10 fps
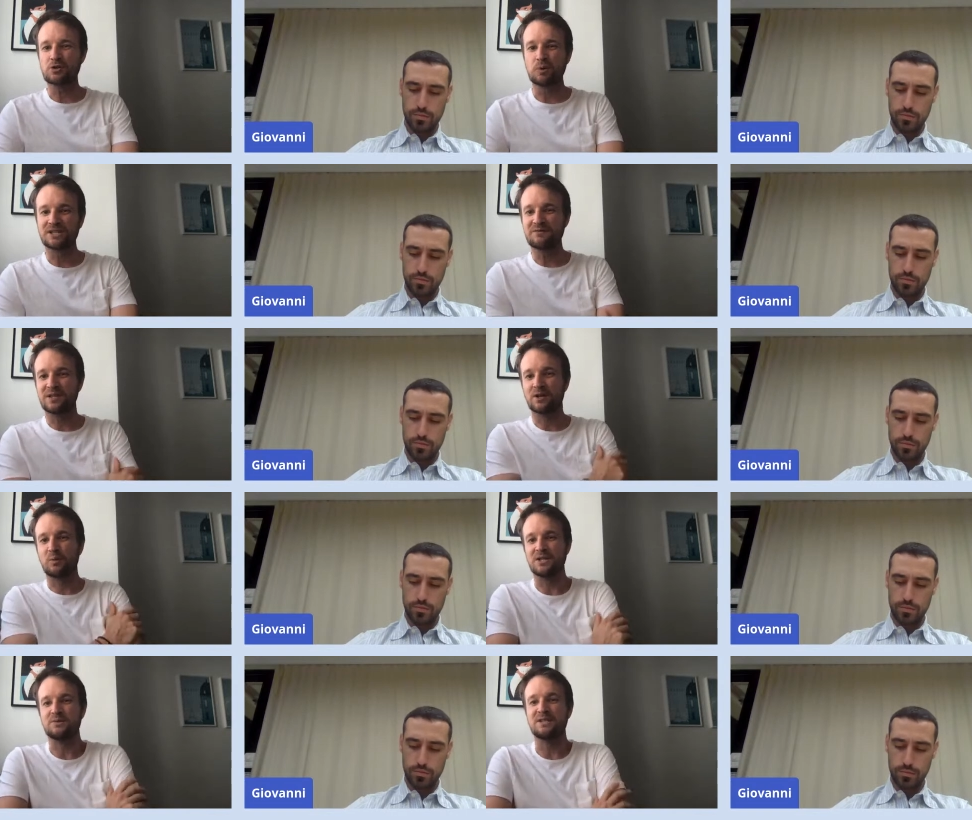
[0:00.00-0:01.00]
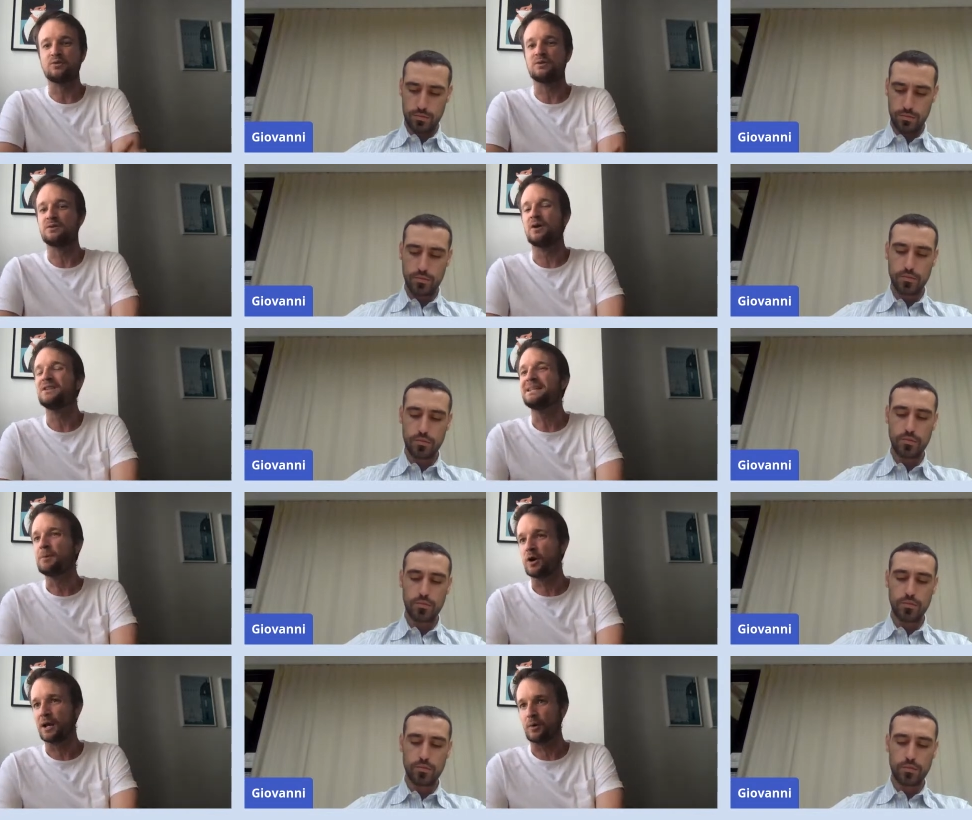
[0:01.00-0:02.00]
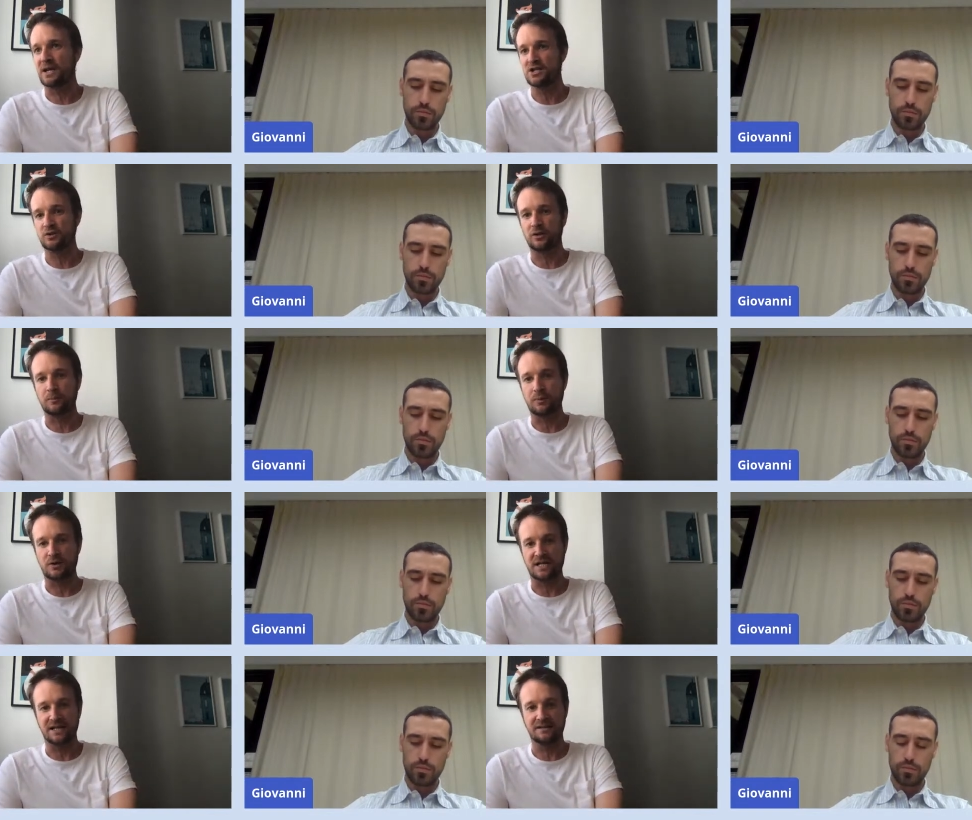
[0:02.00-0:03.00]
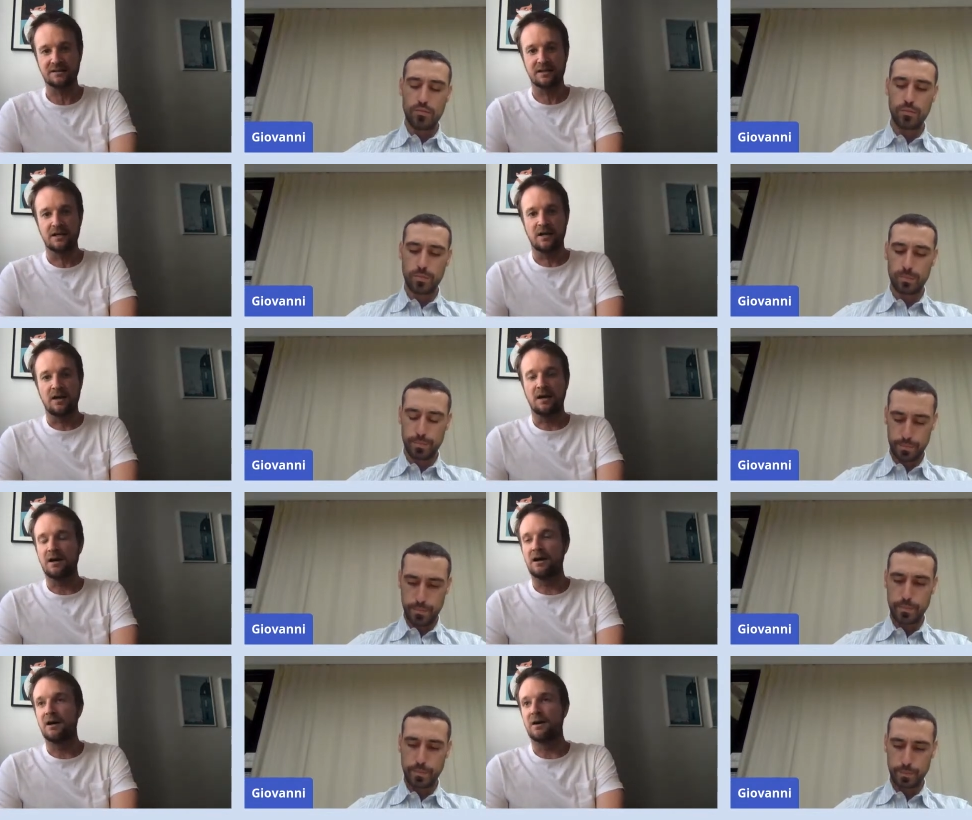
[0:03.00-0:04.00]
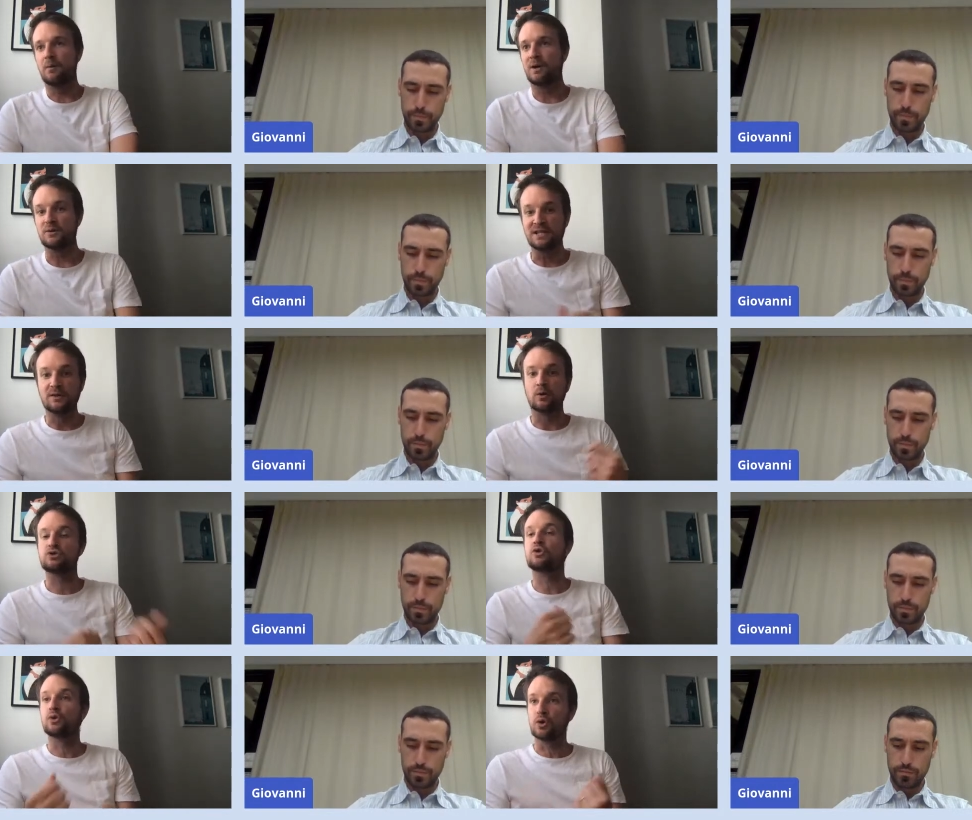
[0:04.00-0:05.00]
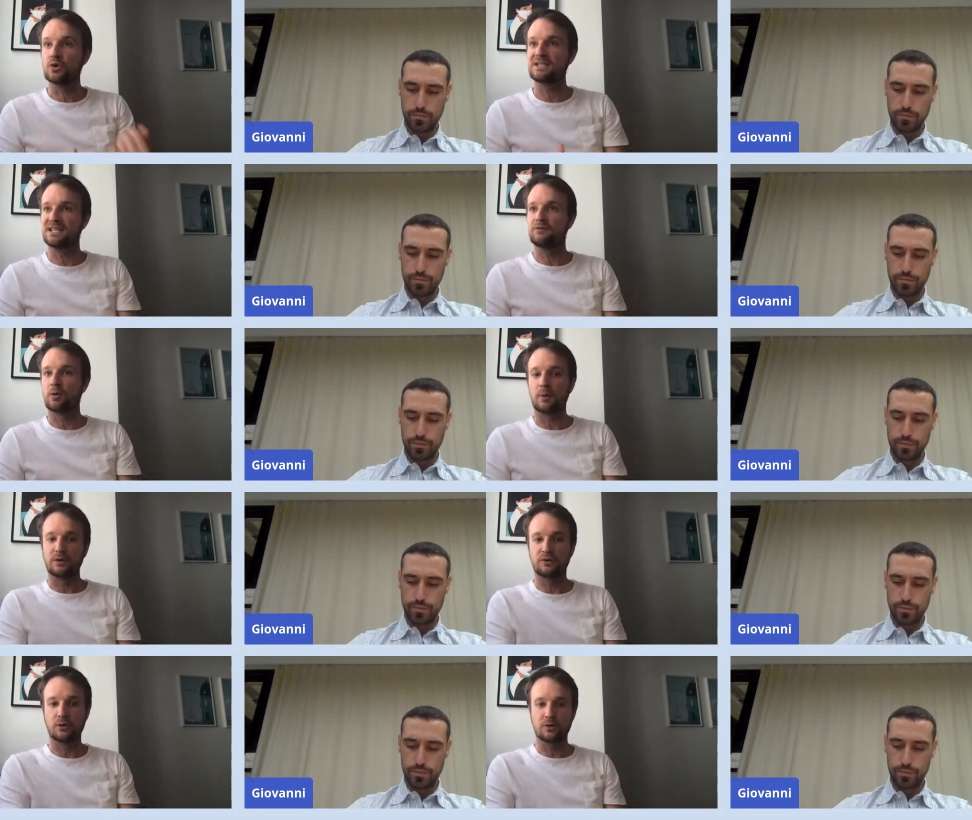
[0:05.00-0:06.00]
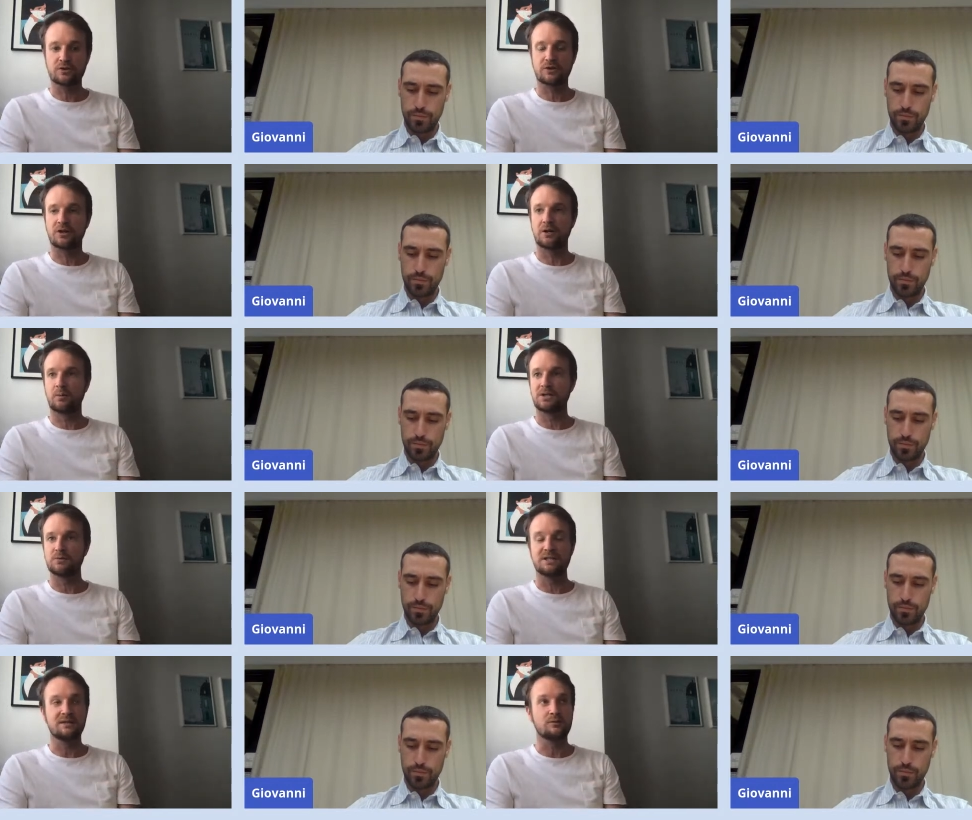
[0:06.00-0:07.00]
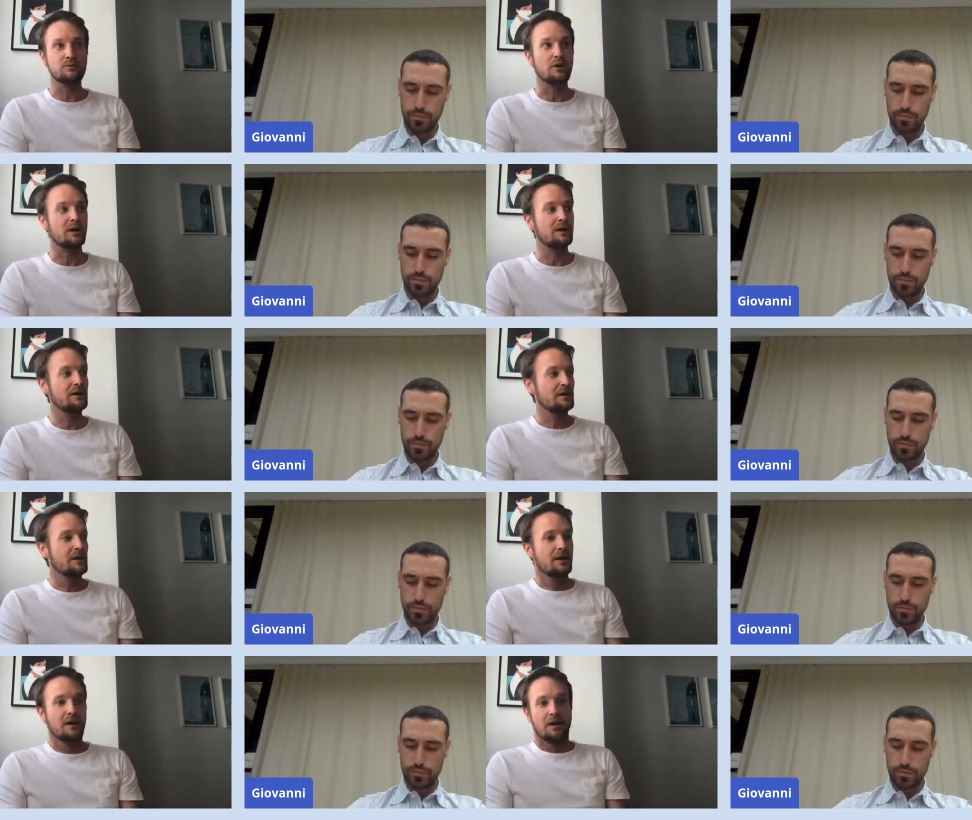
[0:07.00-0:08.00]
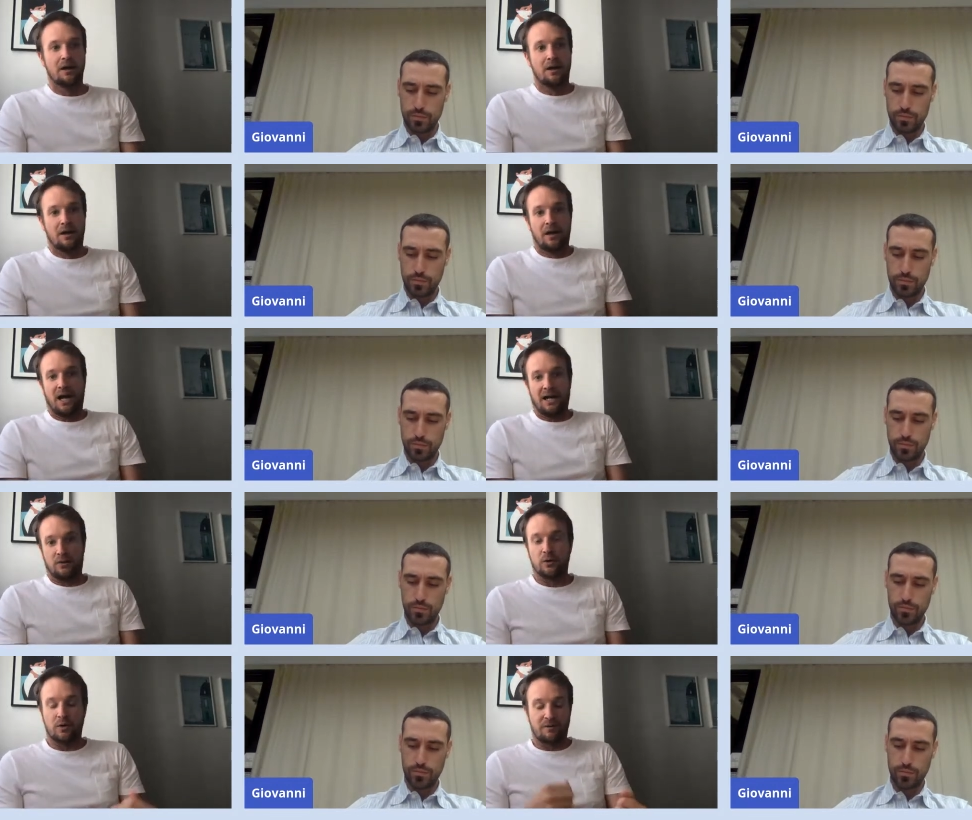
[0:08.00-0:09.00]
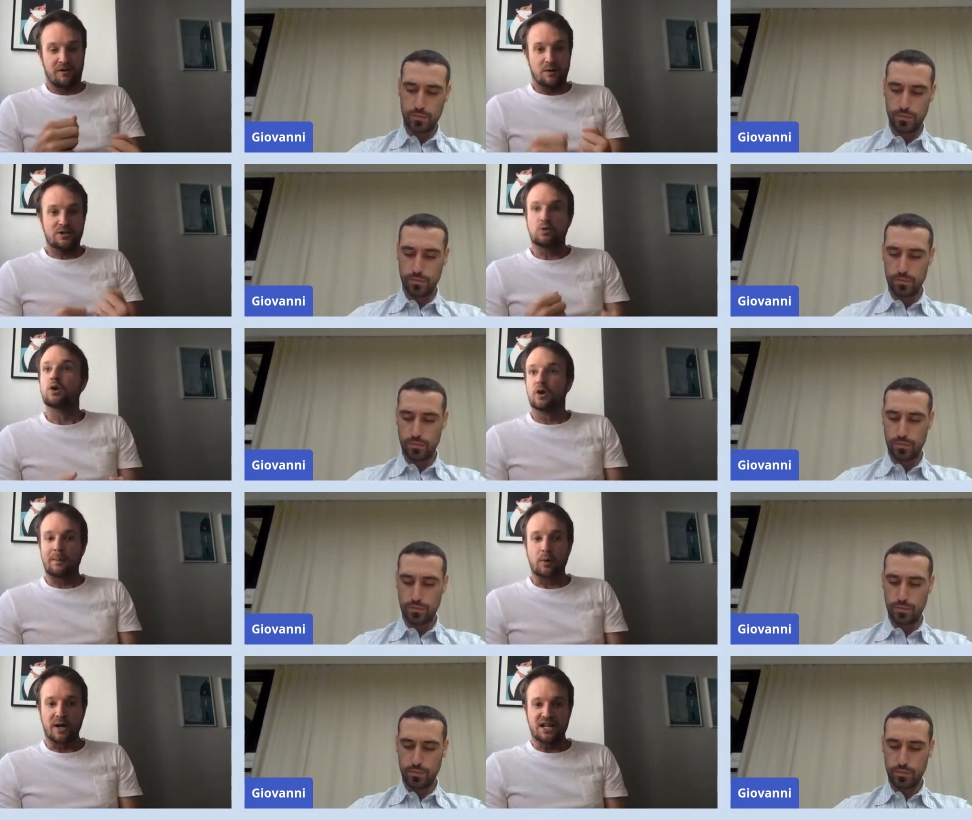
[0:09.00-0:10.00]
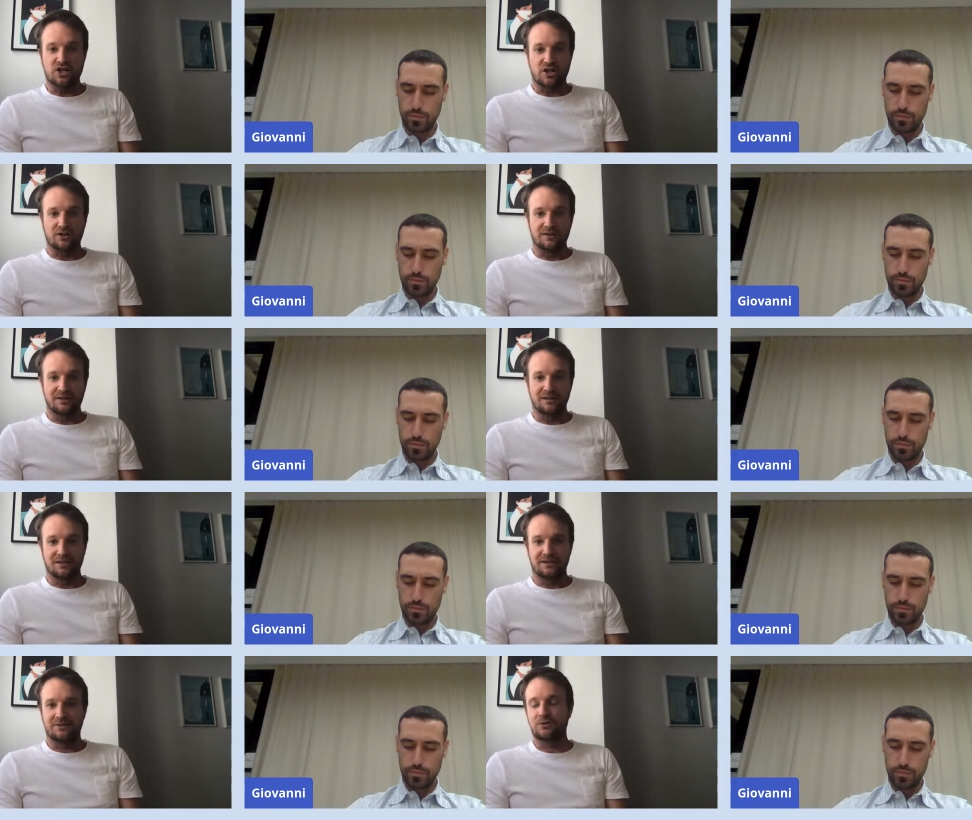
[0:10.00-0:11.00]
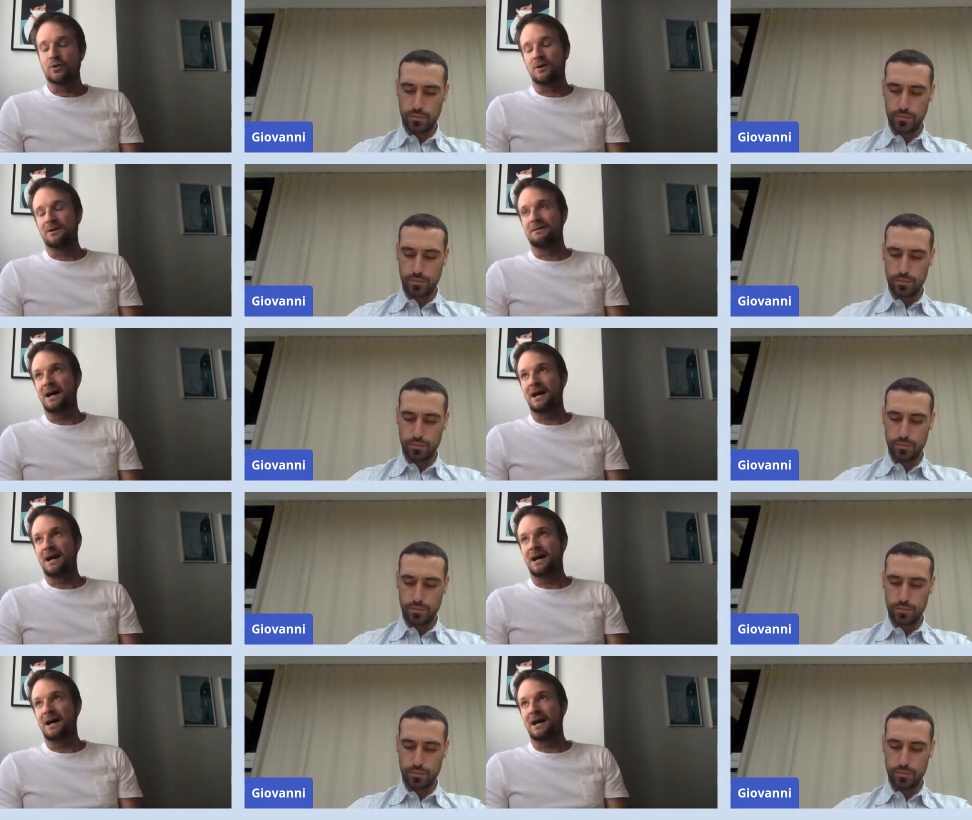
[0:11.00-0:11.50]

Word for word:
Speaker 1: more difficult when you need to do a deep collaboration on the project, uh, when you need also those informal talks, uh, when you need to, uh, I don't know, a very strong collaboration. Uh, so